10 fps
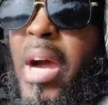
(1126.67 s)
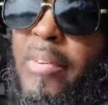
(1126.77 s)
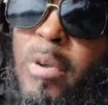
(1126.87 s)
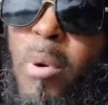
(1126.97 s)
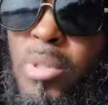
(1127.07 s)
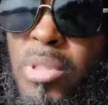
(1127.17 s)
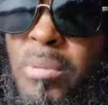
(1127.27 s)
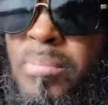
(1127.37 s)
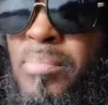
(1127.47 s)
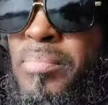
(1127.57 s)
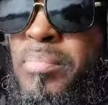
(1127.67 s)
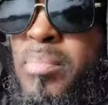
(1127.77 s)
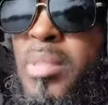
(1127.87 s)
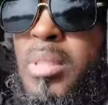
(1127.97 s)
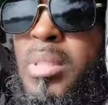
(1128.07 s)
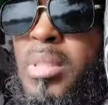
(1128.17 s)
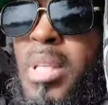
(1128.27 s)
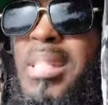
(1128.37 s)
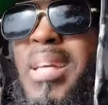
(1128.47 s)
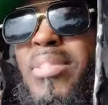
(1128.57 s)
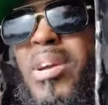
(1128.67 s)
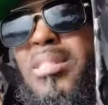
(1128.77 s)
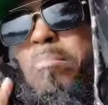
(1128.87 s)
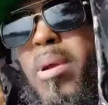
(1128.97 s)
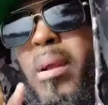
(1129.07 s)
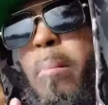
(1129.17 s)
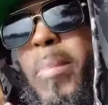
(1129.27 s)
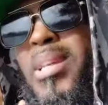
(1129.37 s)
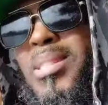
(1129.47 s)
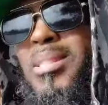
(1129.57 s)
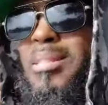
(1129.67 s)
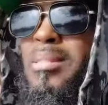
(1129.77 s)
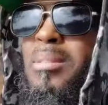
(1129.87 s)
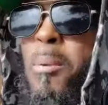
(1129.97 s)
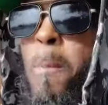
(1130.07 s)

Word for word: out of emotion. He said, there's a bigger mission.